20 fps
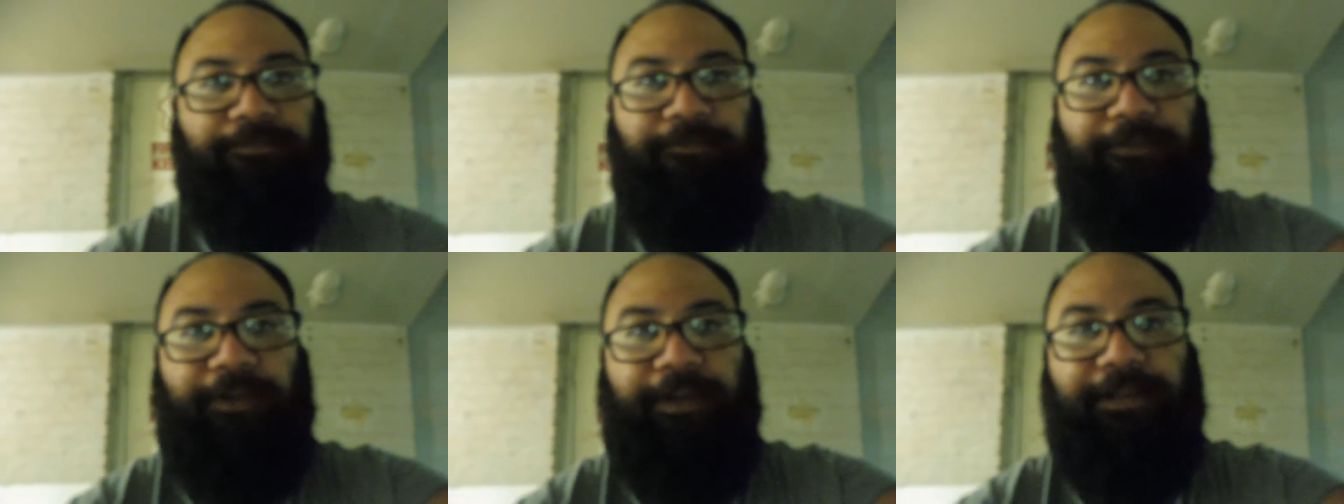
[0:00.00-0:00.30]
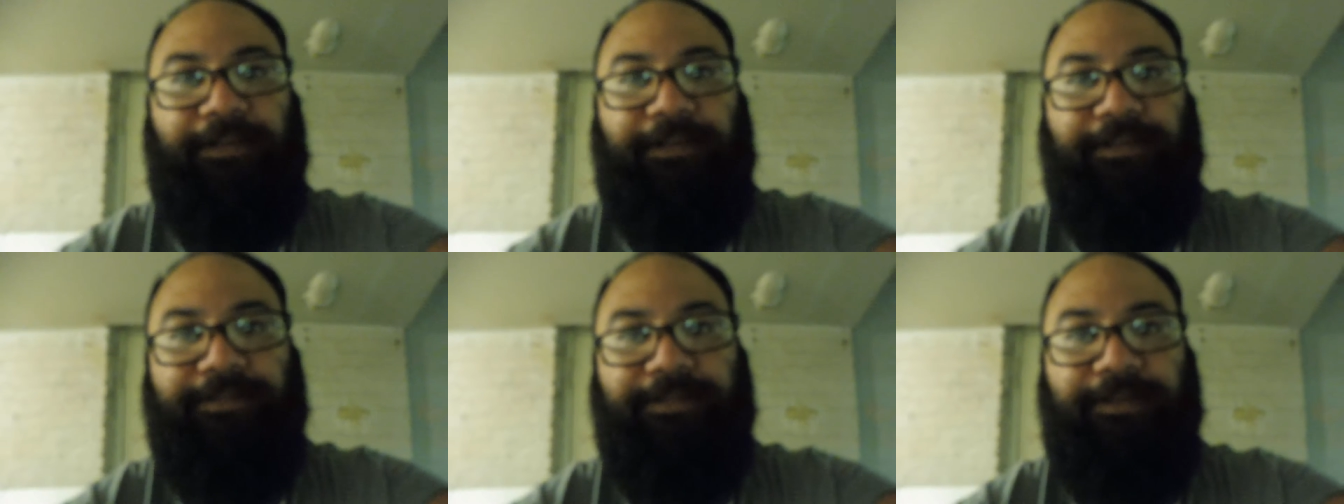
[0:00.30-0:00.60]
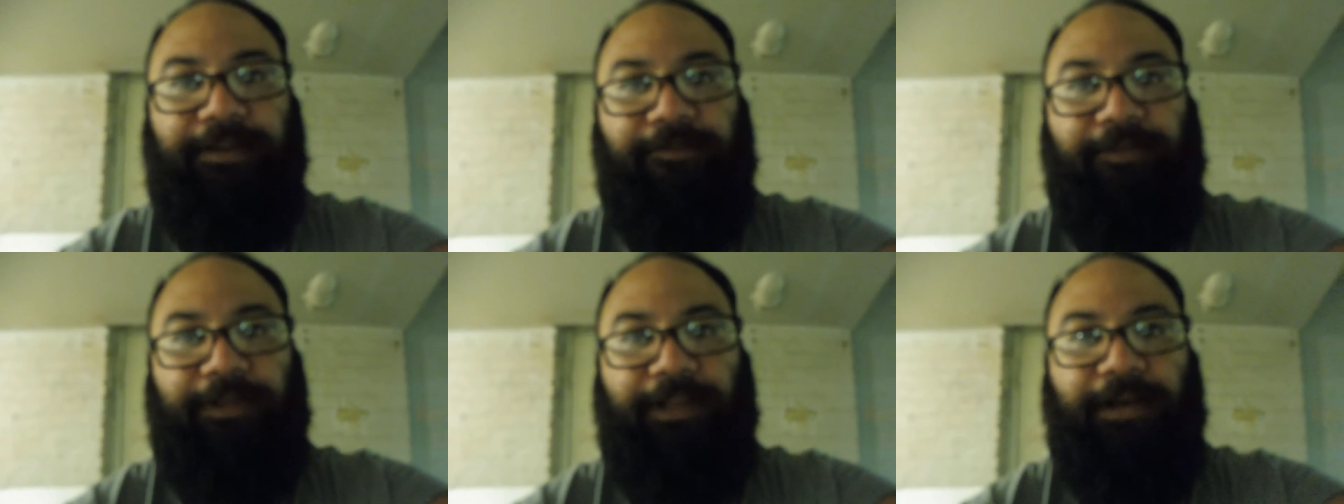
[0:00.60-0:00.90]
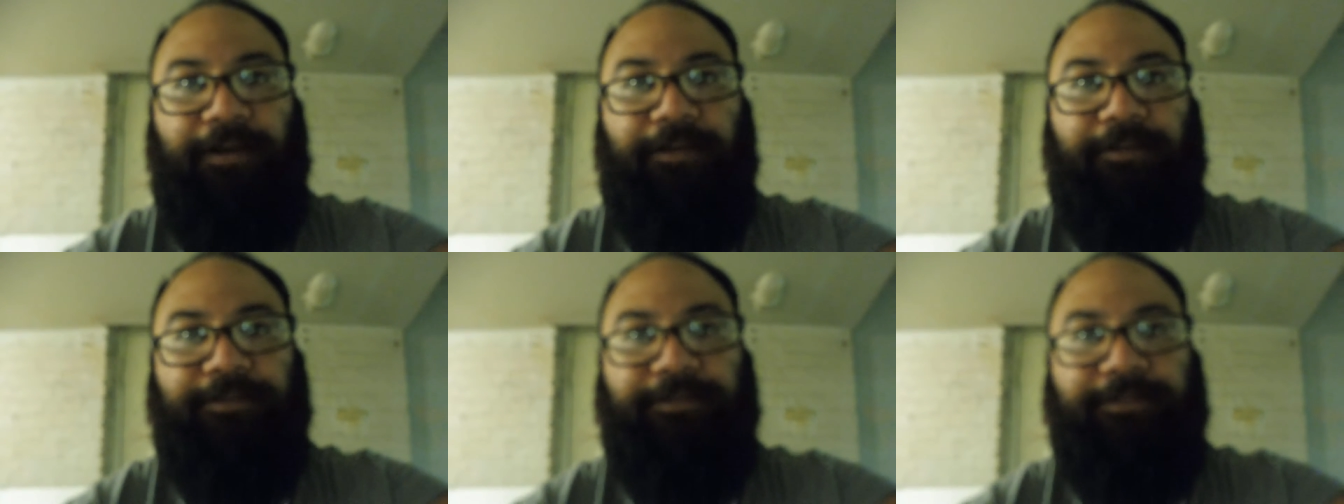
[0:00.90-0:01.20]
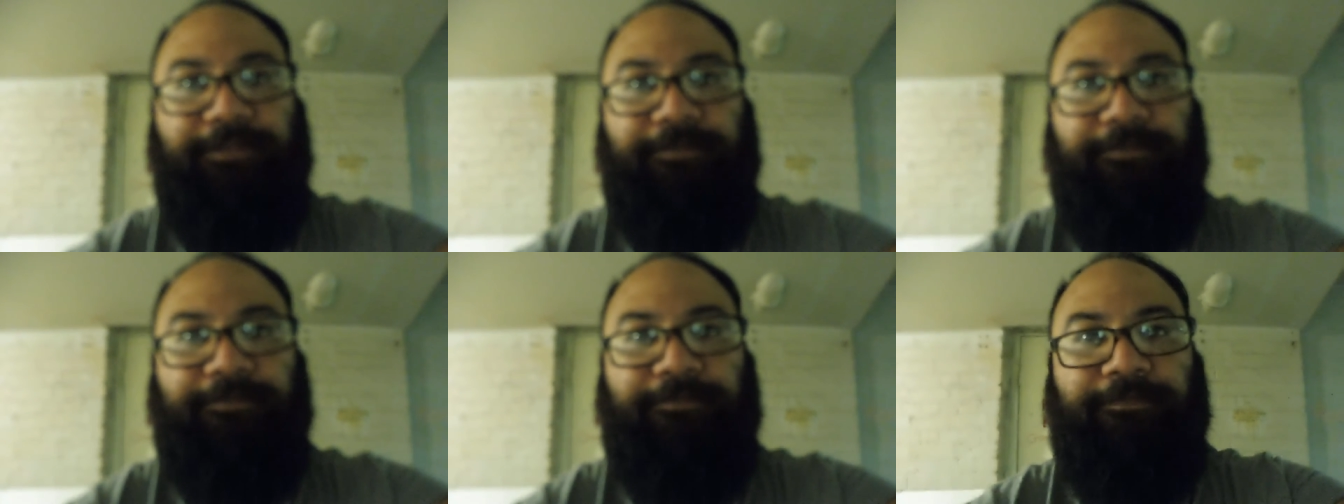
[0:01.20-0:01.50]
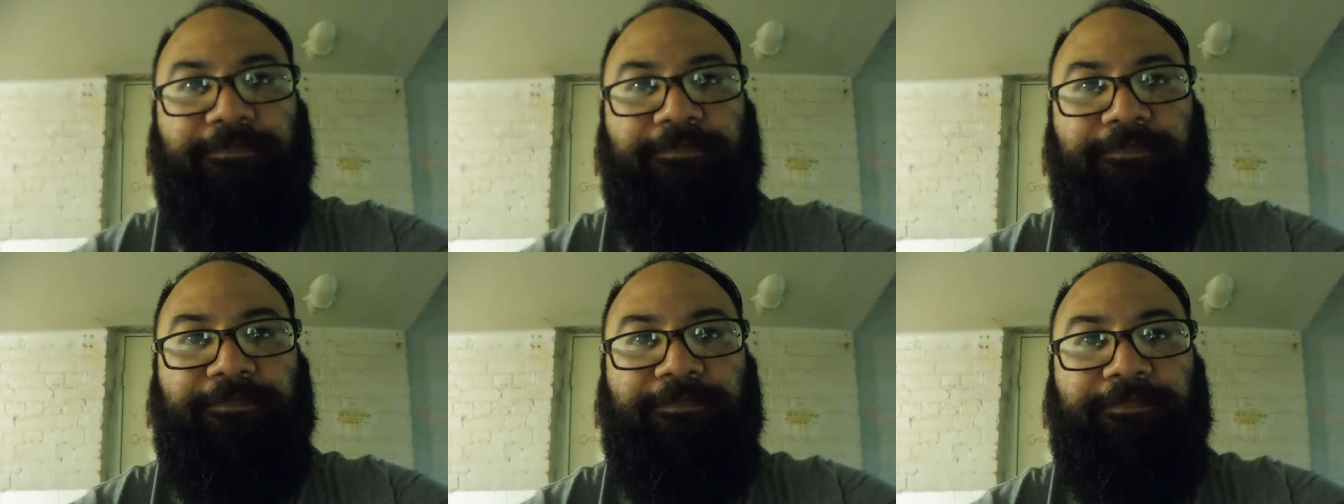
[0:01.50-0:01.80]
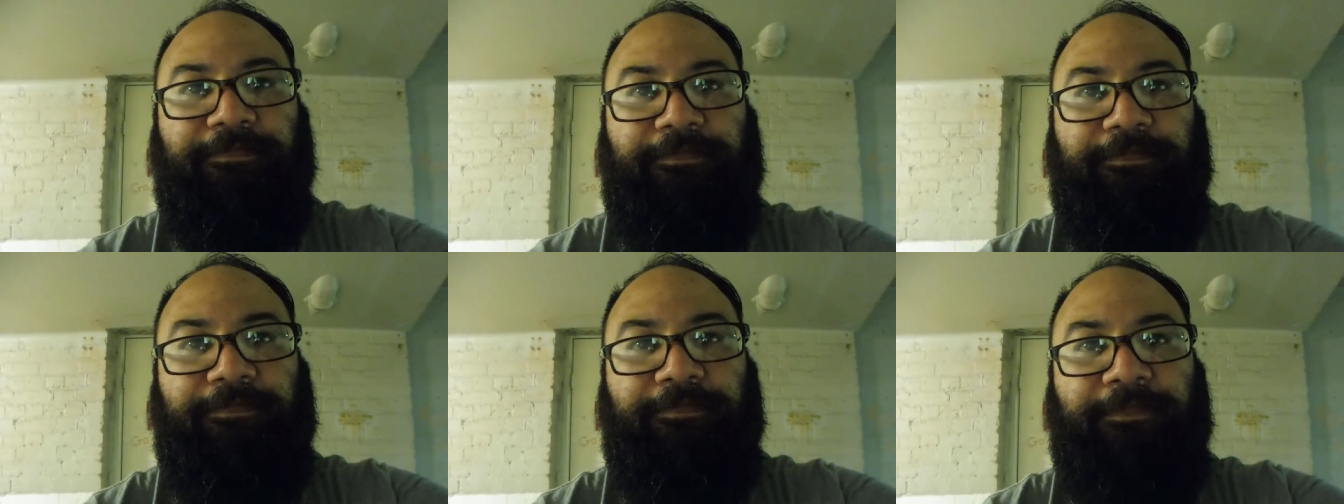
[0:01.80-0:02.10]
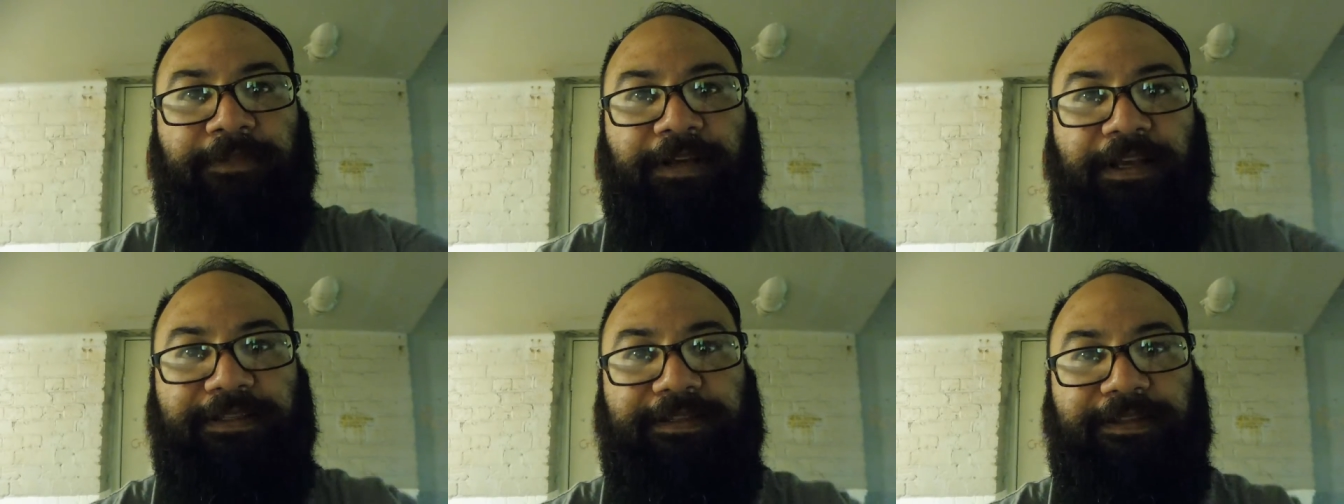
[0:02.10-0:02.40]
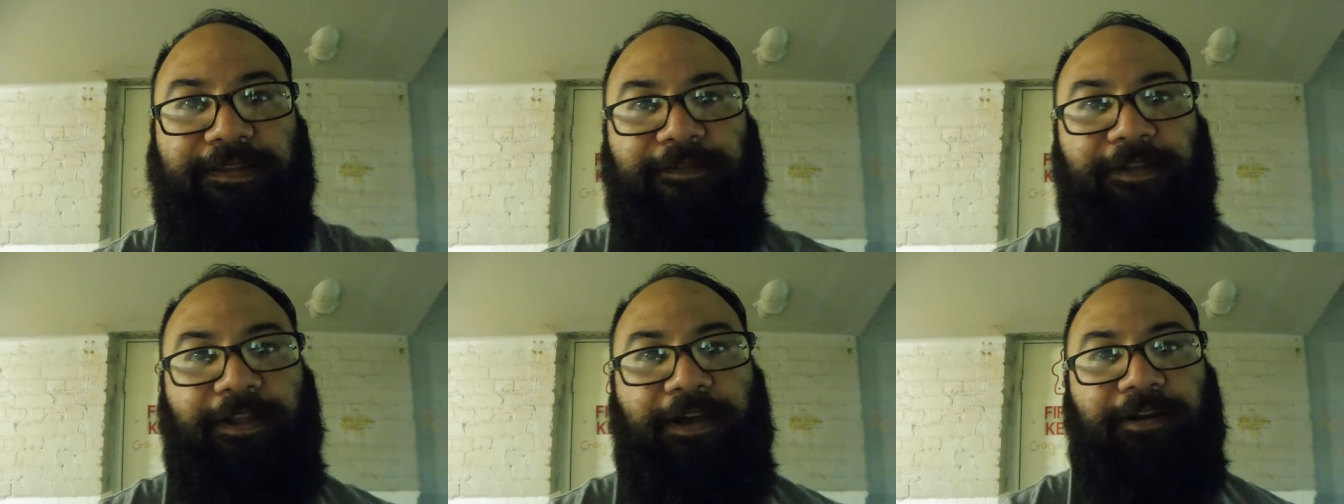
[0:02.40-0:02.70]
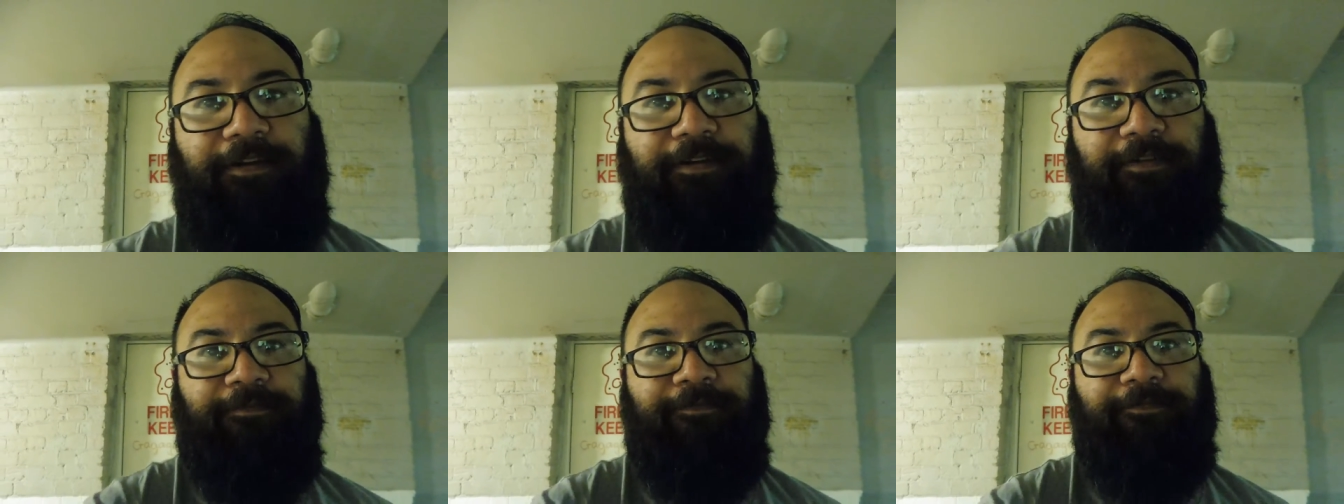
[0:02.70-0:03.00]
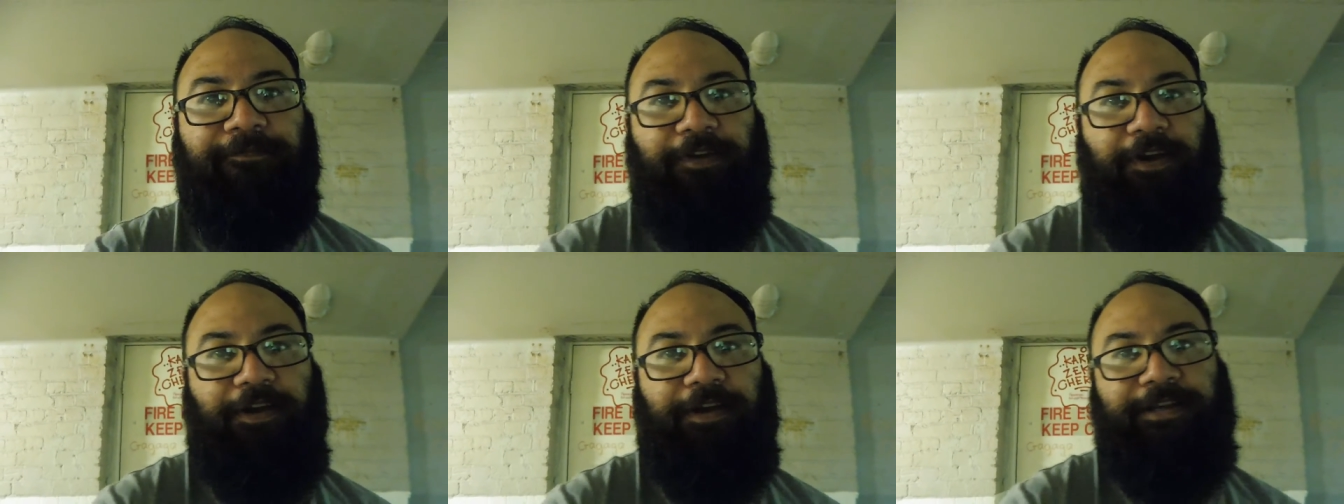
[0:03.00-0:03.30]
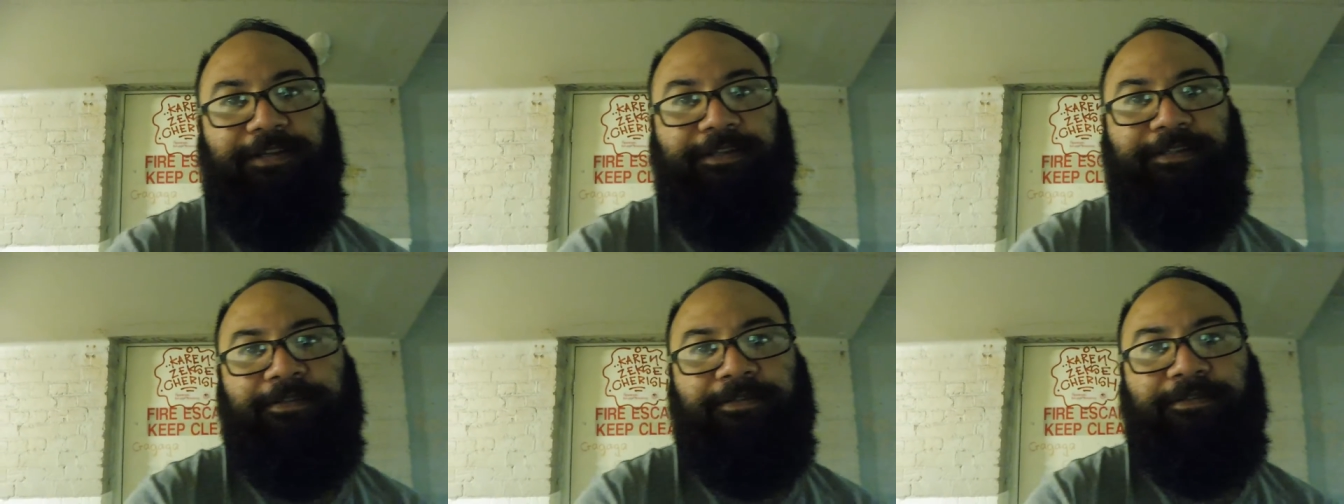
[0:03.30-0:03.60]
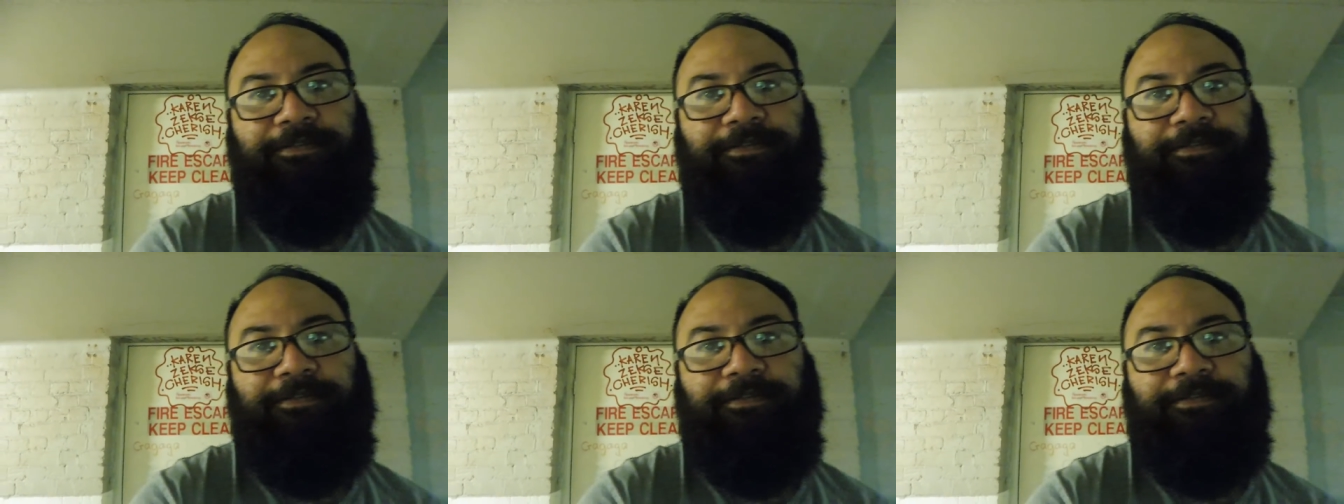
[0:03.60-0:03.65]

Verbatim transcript: Vandalistica Vlogs. It's the vlog. Focus.